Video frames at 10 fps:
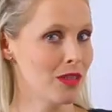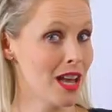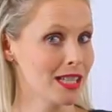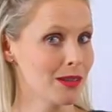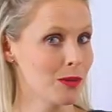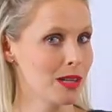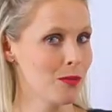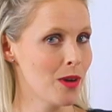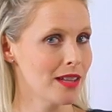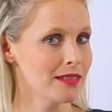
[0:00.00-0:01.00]
Last week we did
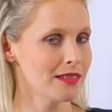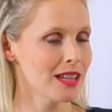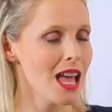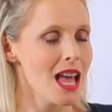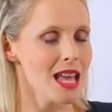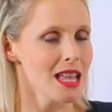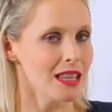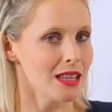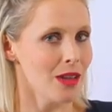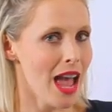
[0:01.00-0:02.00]
one
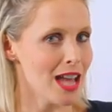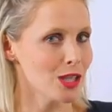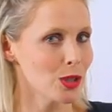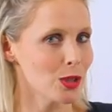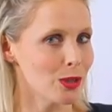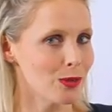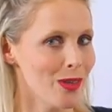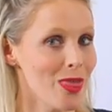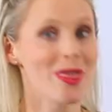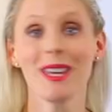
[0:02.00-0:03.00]
and two.
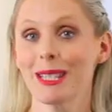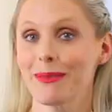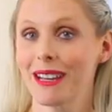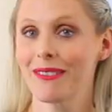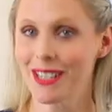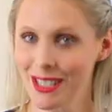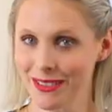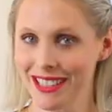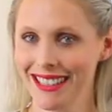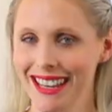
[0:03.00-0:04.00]
This week we're
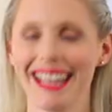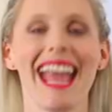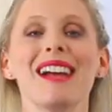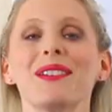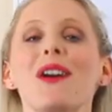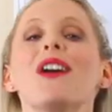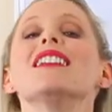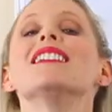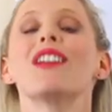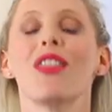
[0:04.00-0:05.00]
doing count
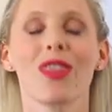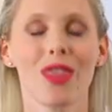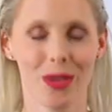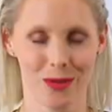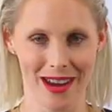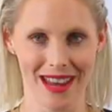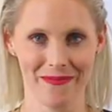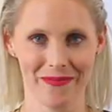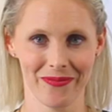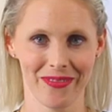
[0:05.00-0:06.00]
on three.
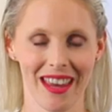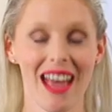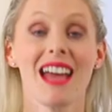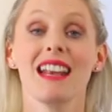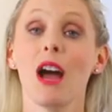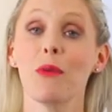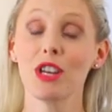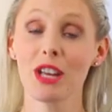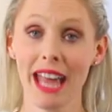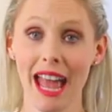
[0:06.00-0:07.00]
Now, when
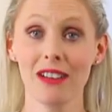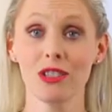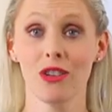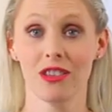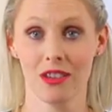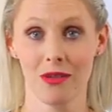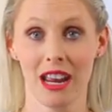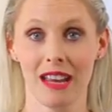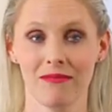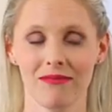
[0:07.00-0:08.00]
you count on
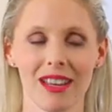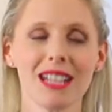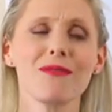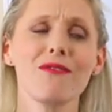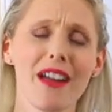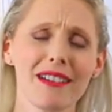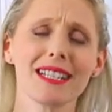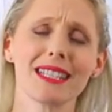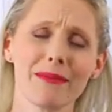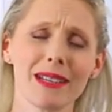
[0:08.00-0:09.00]
three, it's
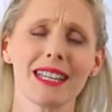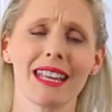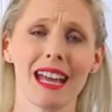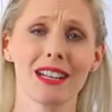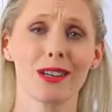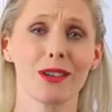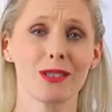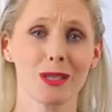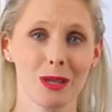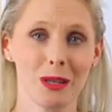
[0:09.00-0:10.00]
very similar to counting
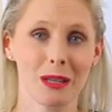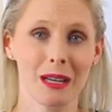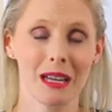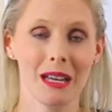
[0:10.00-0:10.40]
on two,